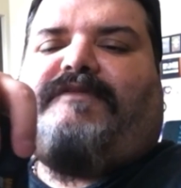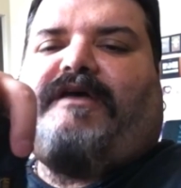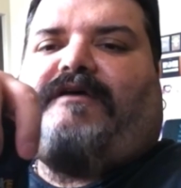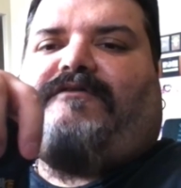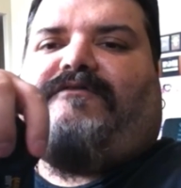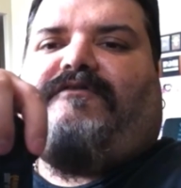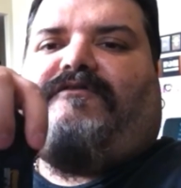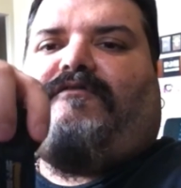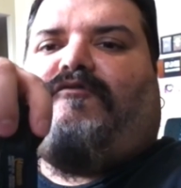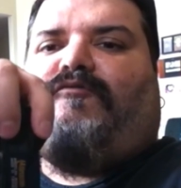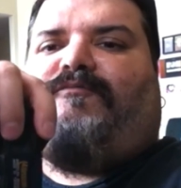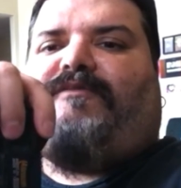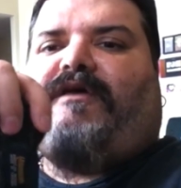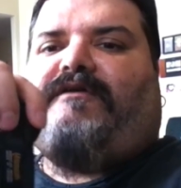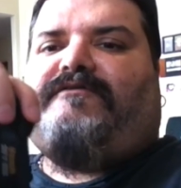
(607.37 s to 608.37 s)
things, these
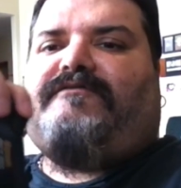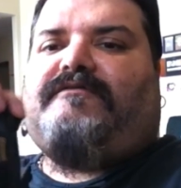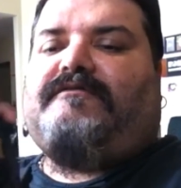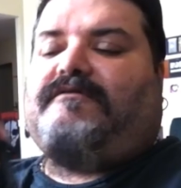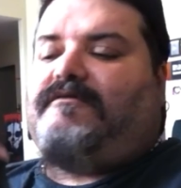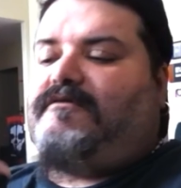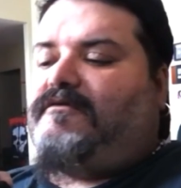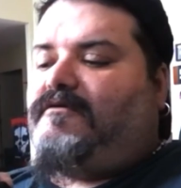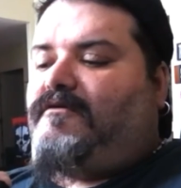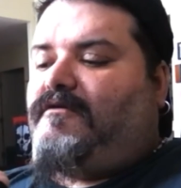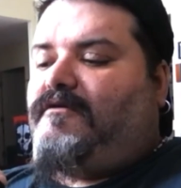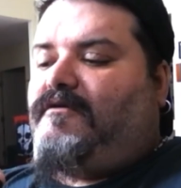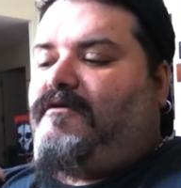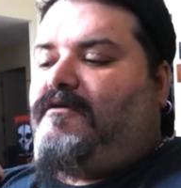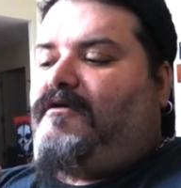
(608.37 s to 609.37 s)
loop things.
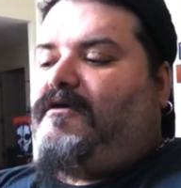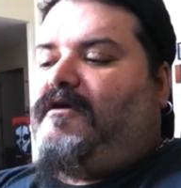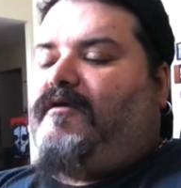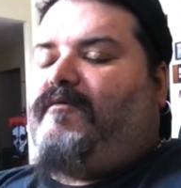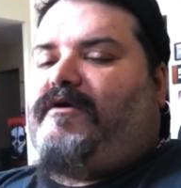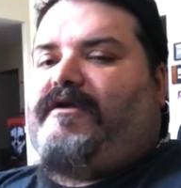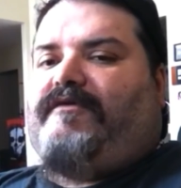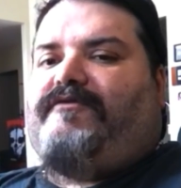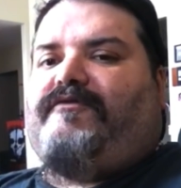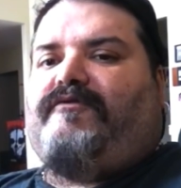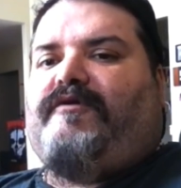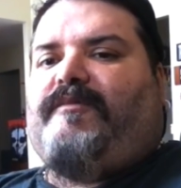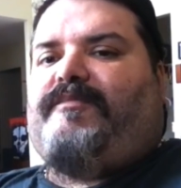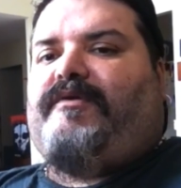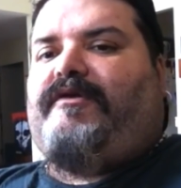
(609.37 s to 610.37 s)
And what I
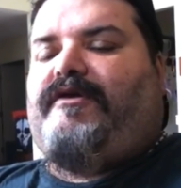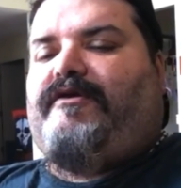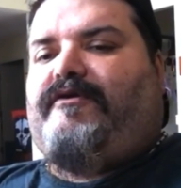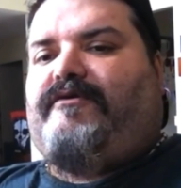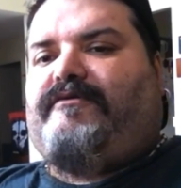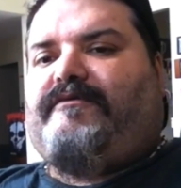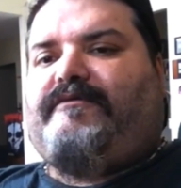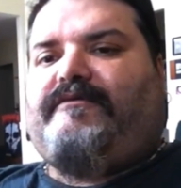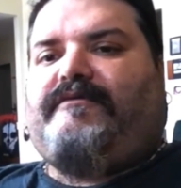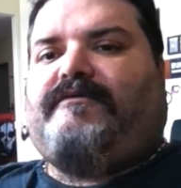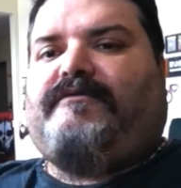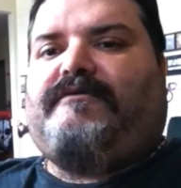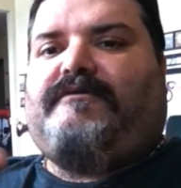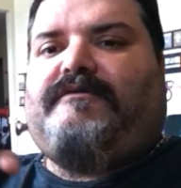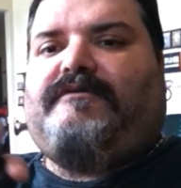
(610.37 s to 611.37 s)
do up here
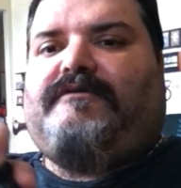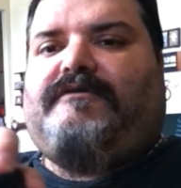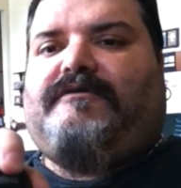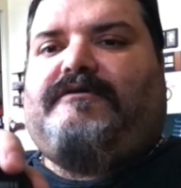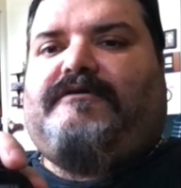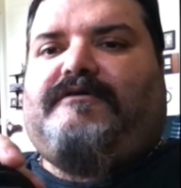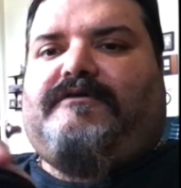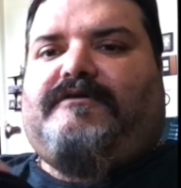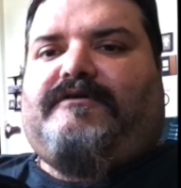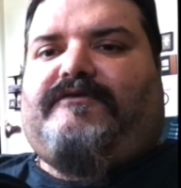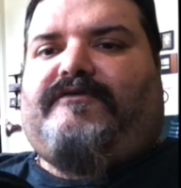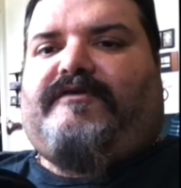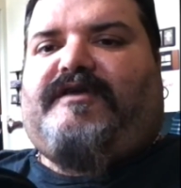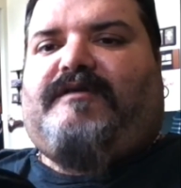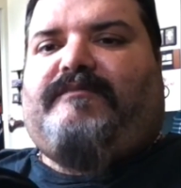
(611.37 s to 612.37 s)

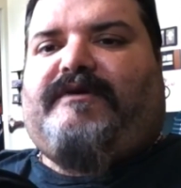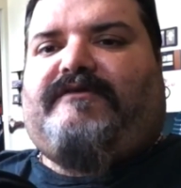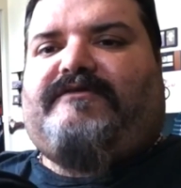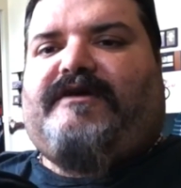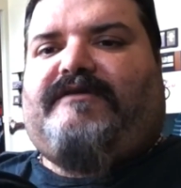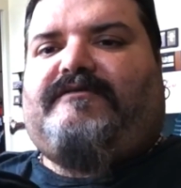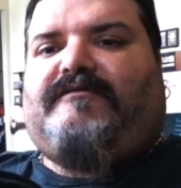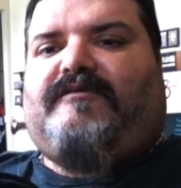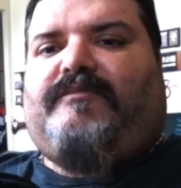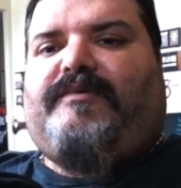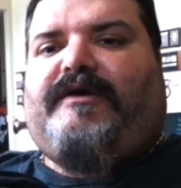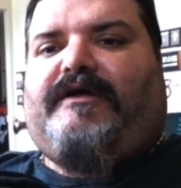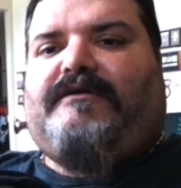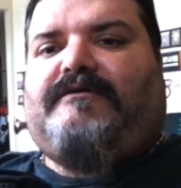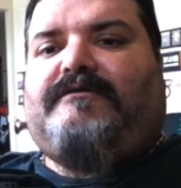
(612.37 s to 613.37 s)
as I keep my tactical
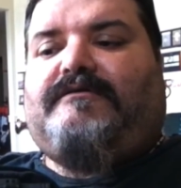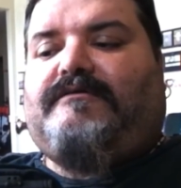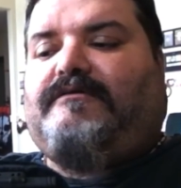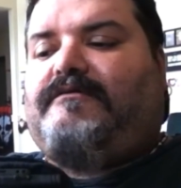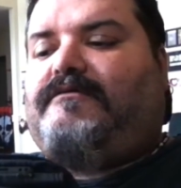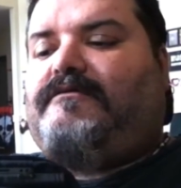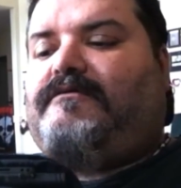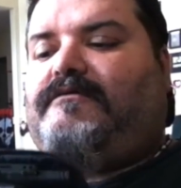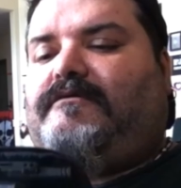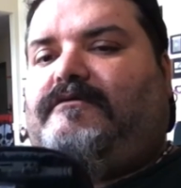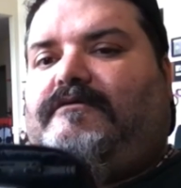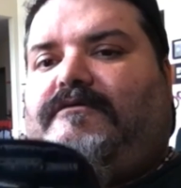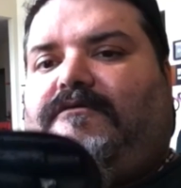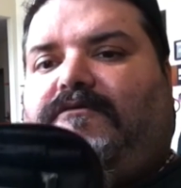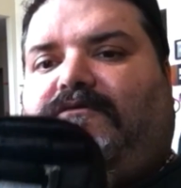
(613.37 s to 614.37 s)
pen.
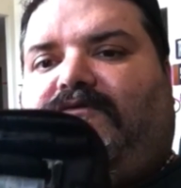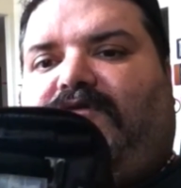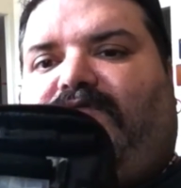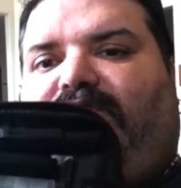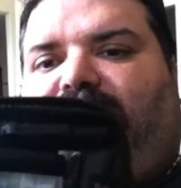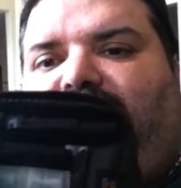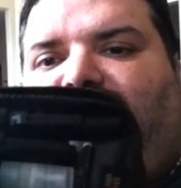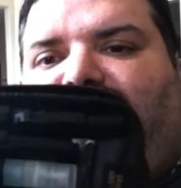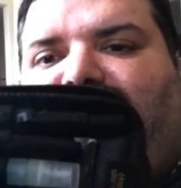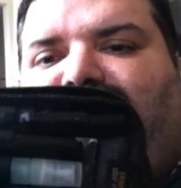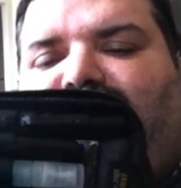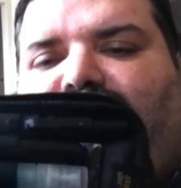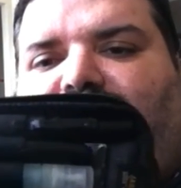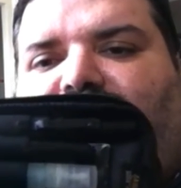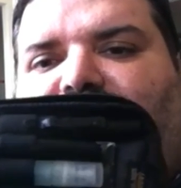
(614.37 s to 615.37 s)
See if I can
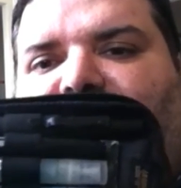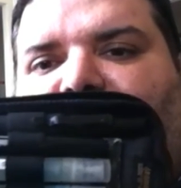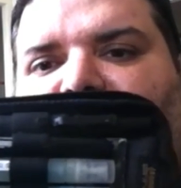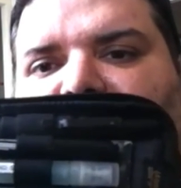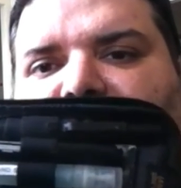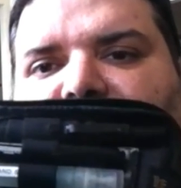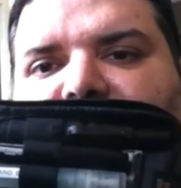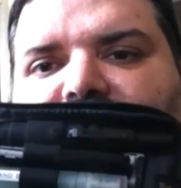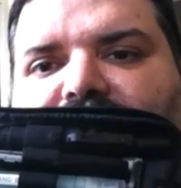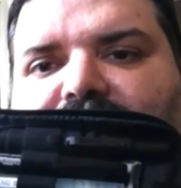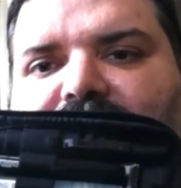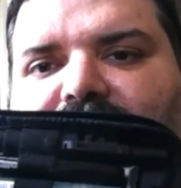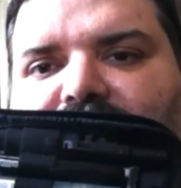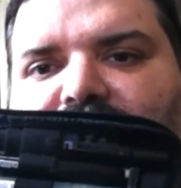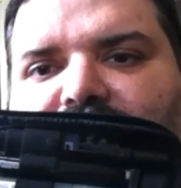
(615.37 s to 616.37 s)
just show you this way.
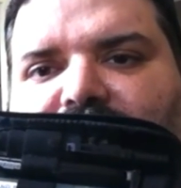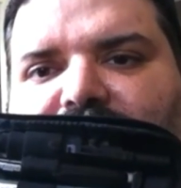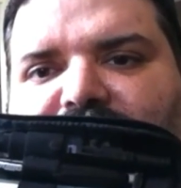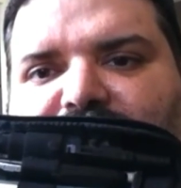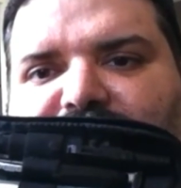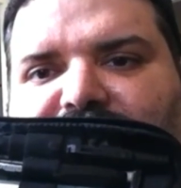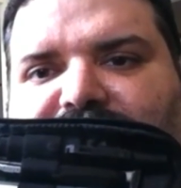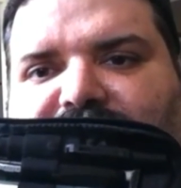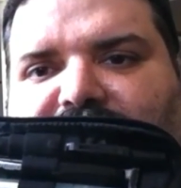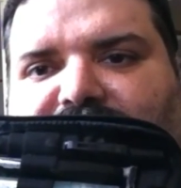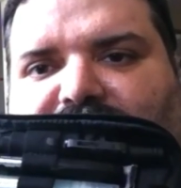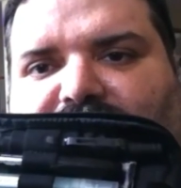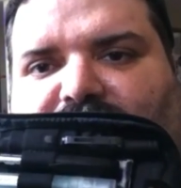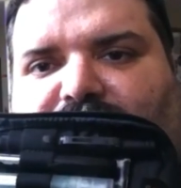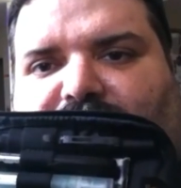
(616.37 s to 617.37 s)
I have my
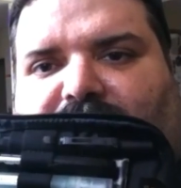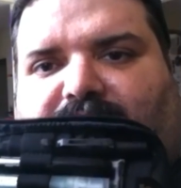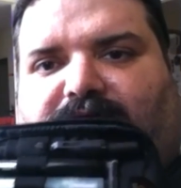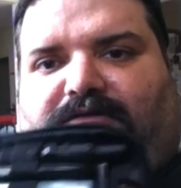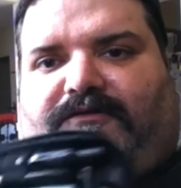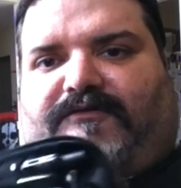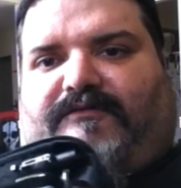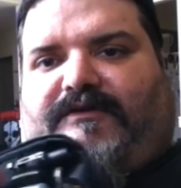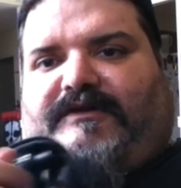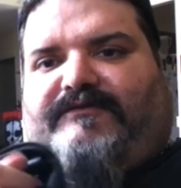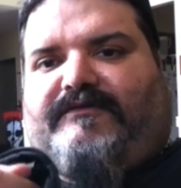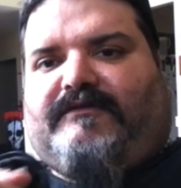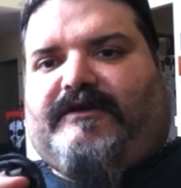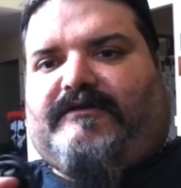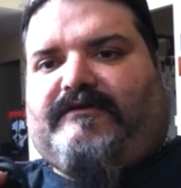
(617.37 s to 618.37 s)
tactical pen, and this one
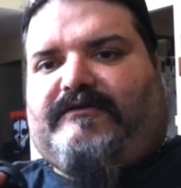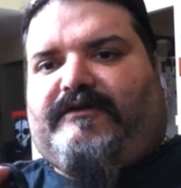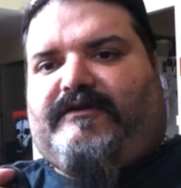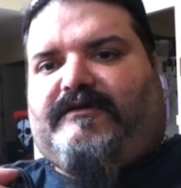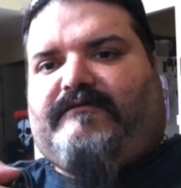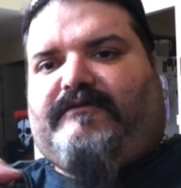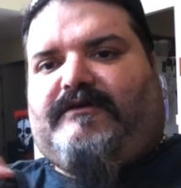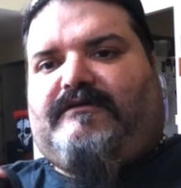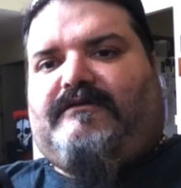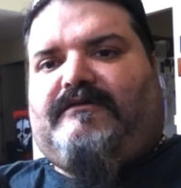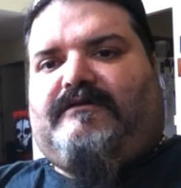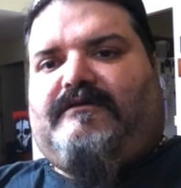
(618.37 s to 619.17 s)
has a light on the end of it.